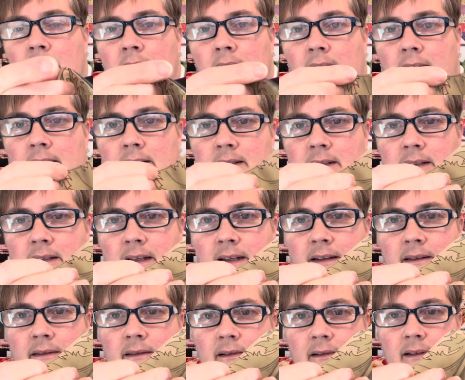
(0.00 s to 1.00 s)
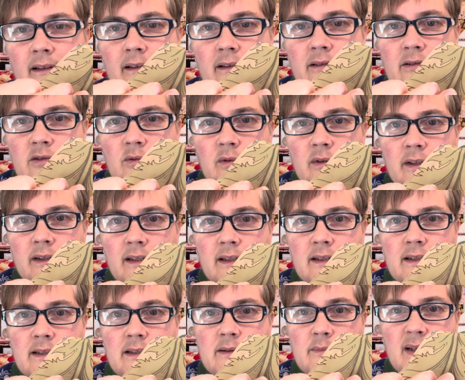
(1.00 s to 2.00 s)
underneath, and I enjoy
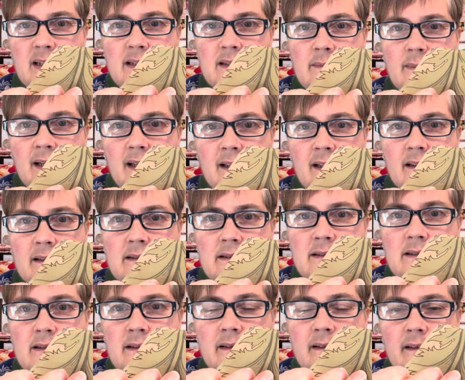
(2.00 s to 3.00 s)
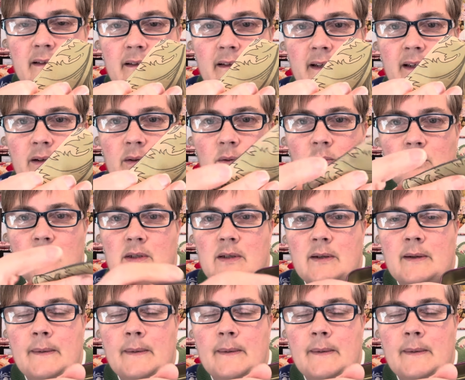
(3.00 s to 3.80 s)
these Peacemakers needles.